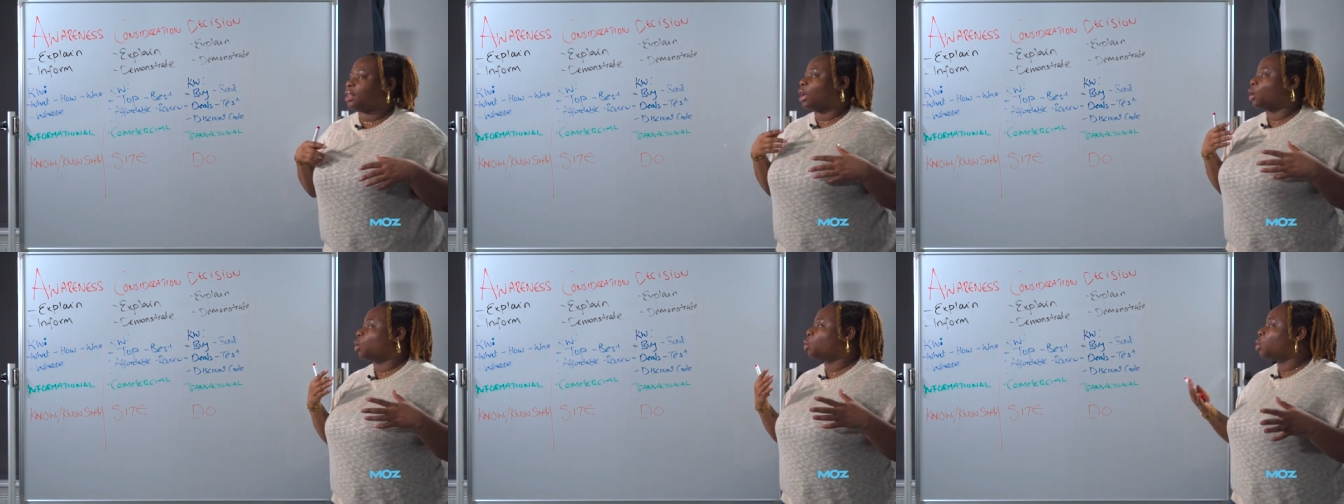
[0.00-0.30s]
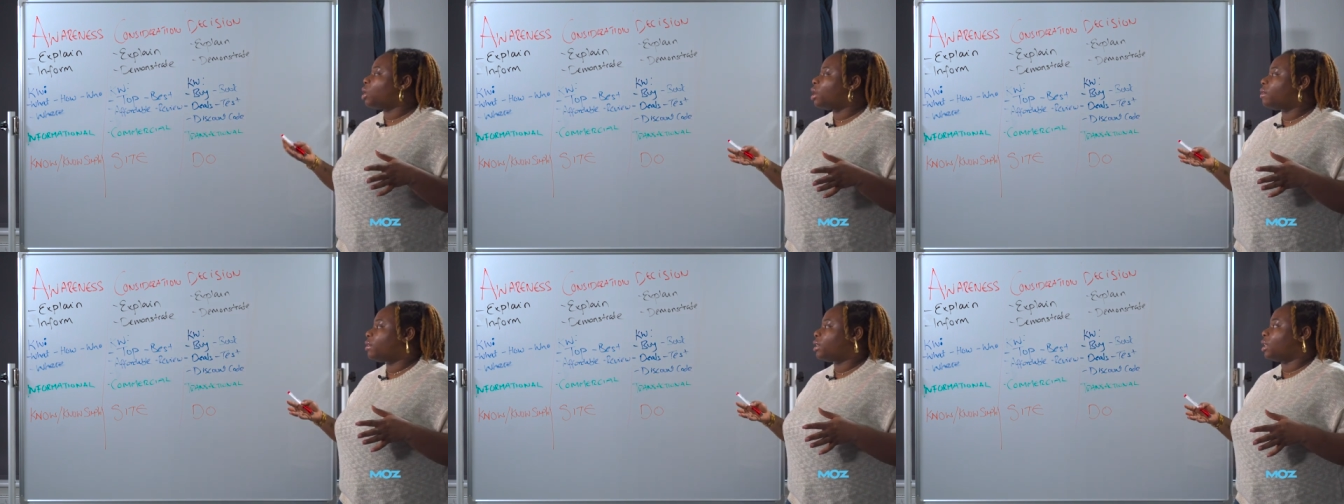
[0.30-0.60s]
that
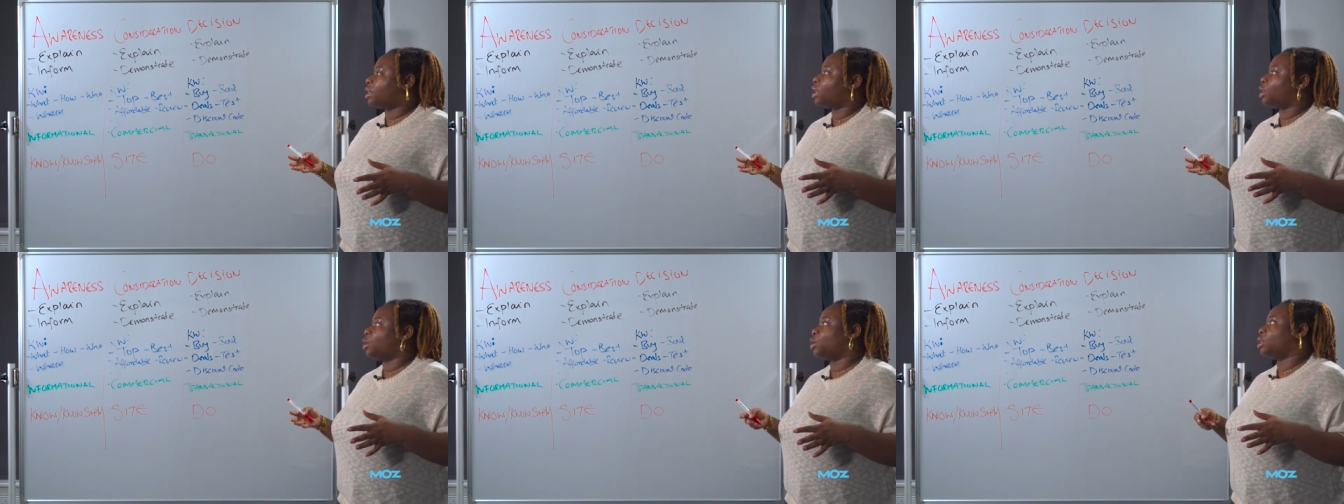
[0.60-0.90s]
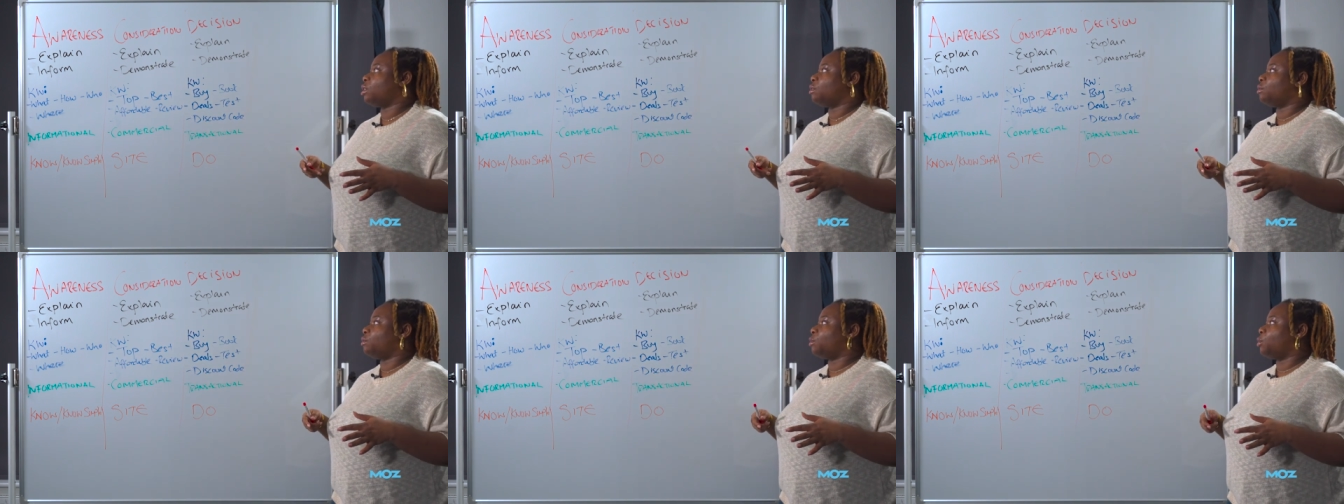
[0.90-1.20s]
query that they're
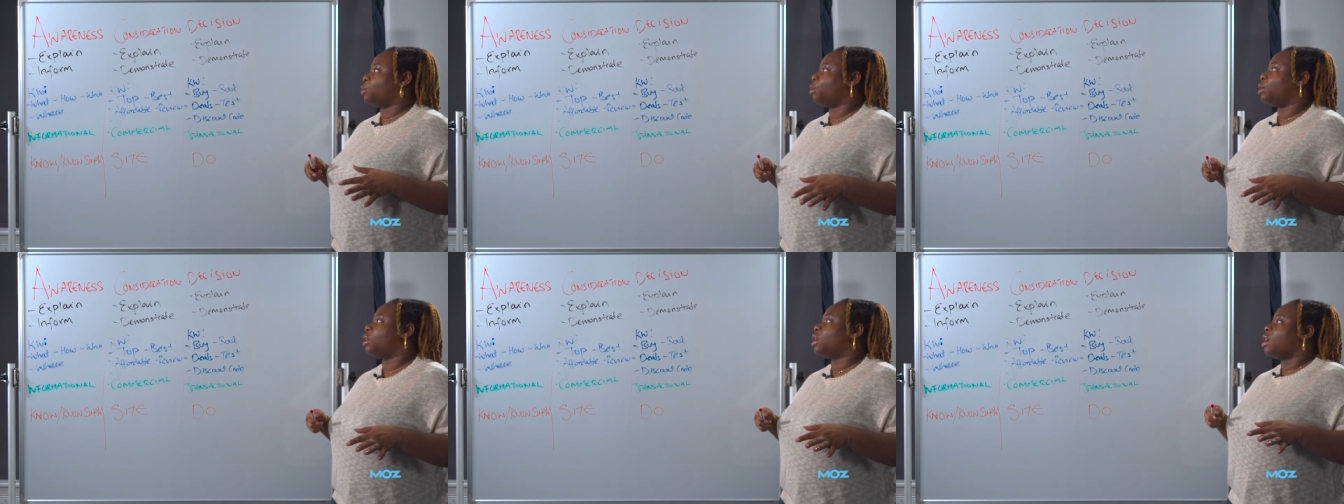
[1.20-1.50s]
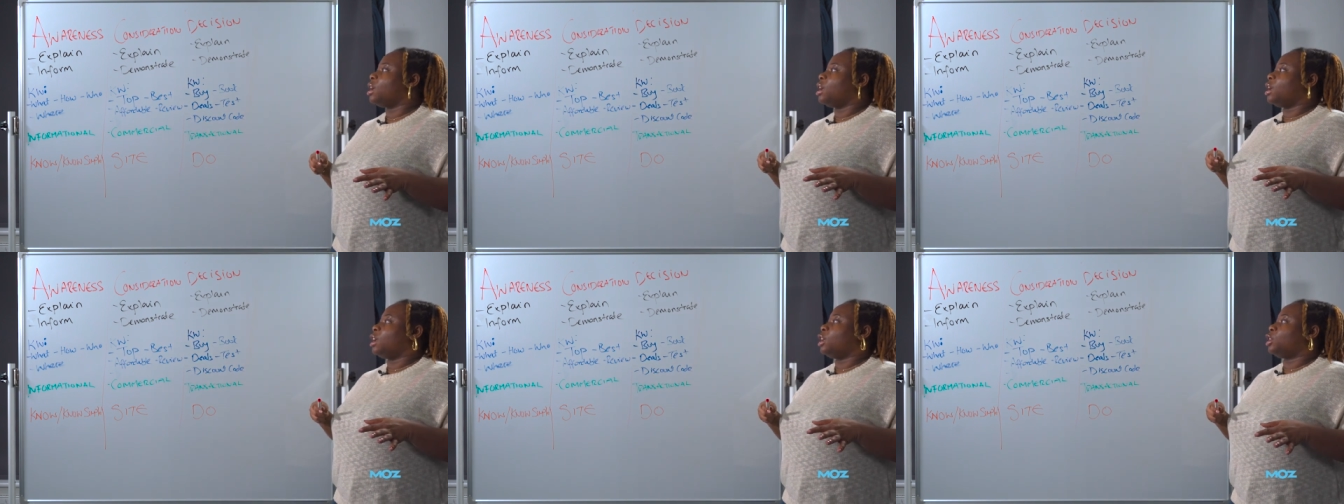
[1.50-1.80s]
looking for.
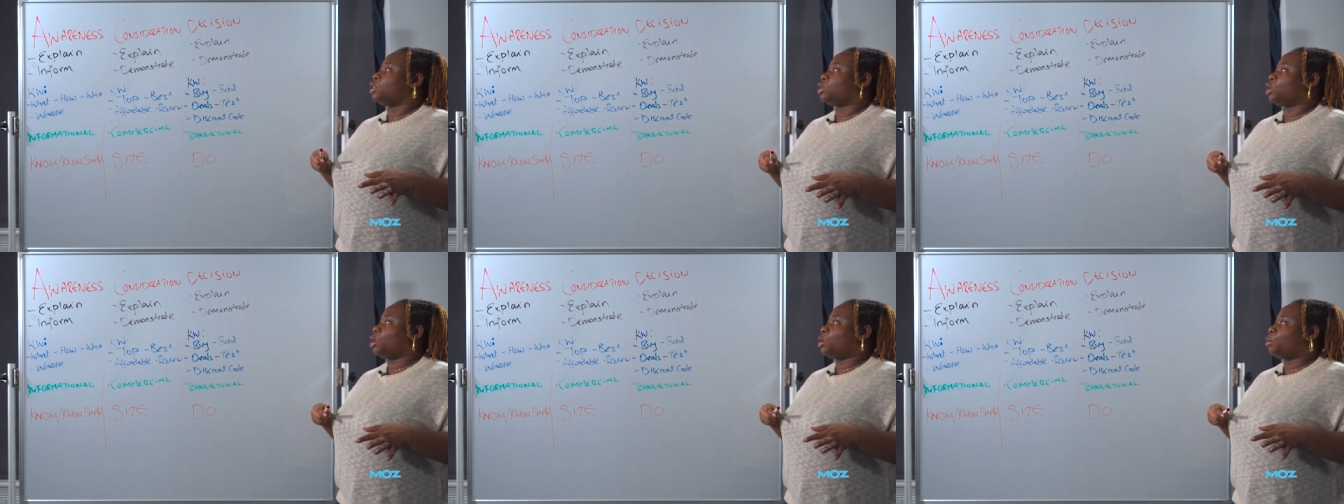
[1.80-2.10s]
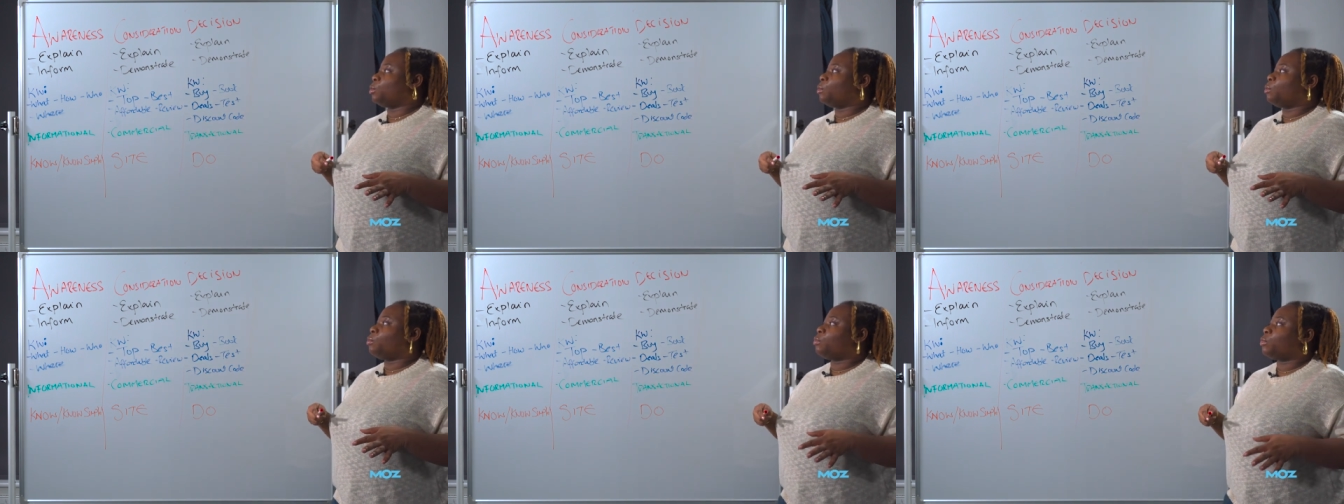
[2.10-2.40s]

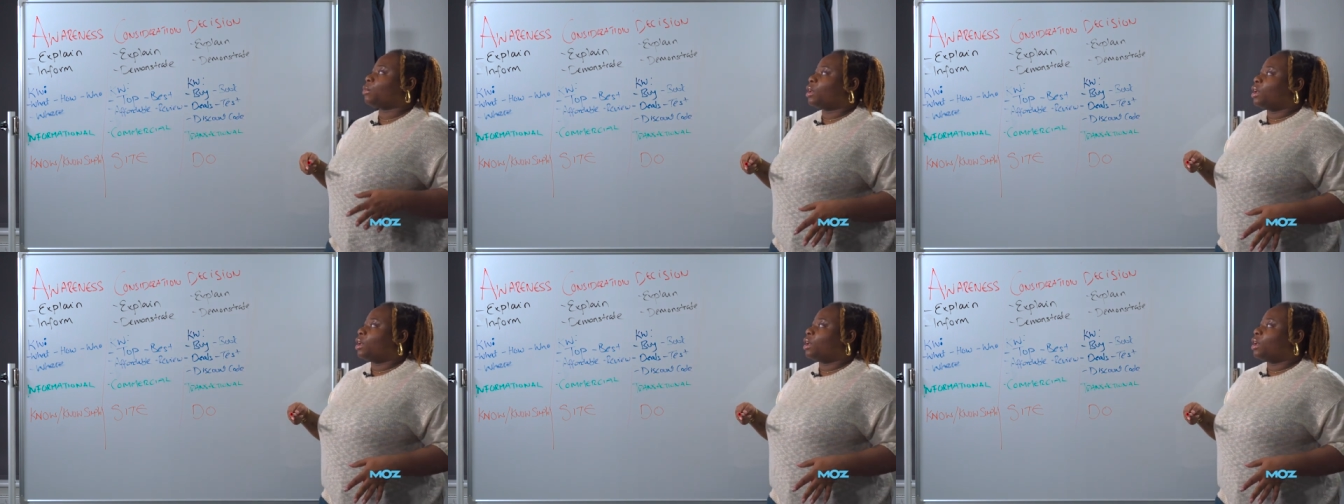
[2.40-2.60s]
So